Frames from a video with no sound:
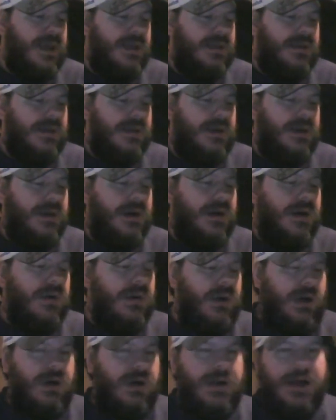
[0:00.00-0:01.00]
You know,
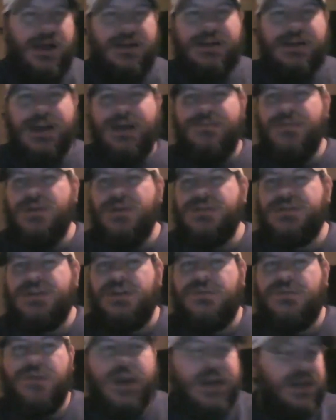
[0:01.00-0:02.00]
I got most of the
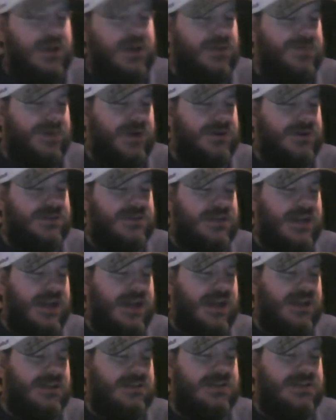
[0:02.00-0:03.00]
radio
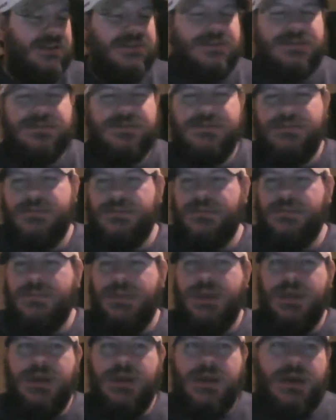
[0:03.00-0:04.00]
personalities.
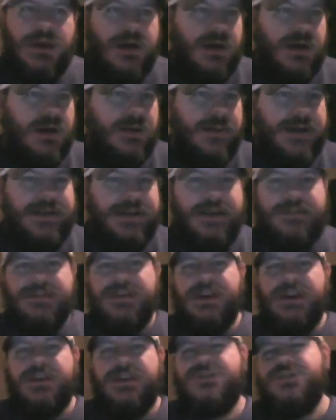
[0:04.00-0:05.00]
I never
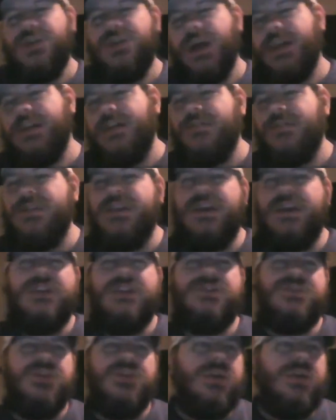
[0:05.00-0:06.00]
did get
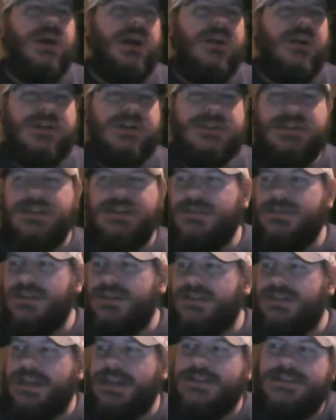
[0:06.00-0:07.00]
Joel Erickson, but
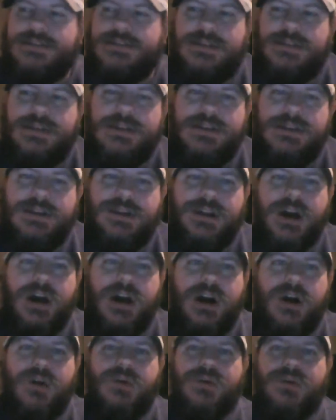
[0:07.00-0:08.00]
since, you
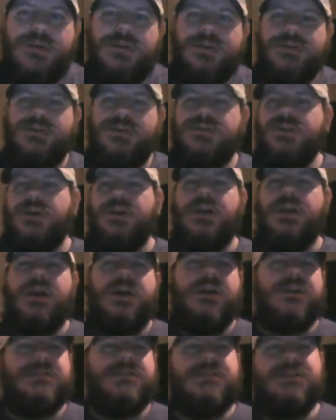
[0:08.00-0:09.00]
know, Joel
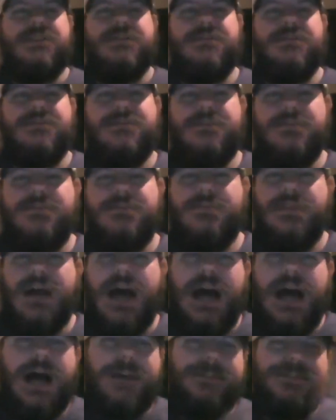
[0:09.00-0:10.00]
Erickson
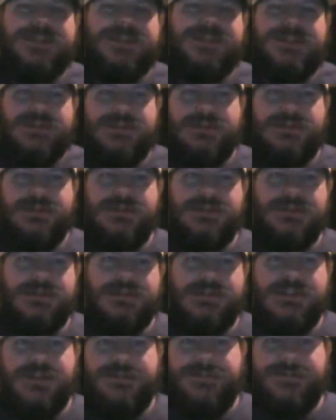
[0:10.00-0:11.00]
hops
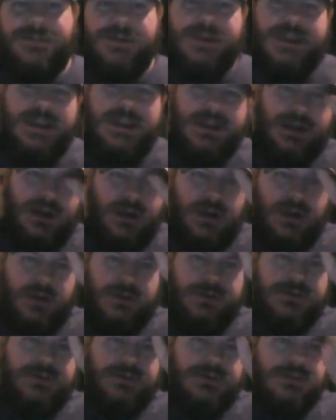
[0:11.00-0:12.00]
to the freaking
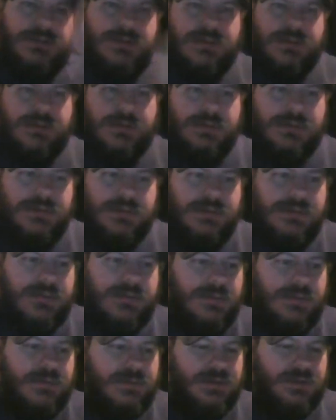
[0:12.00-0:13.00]
Colts,
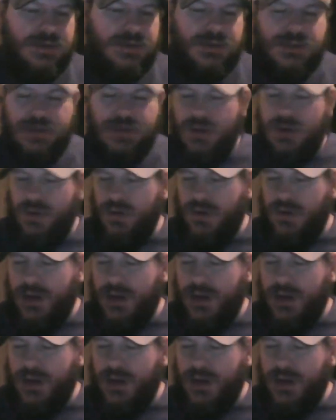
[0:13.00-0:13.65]
so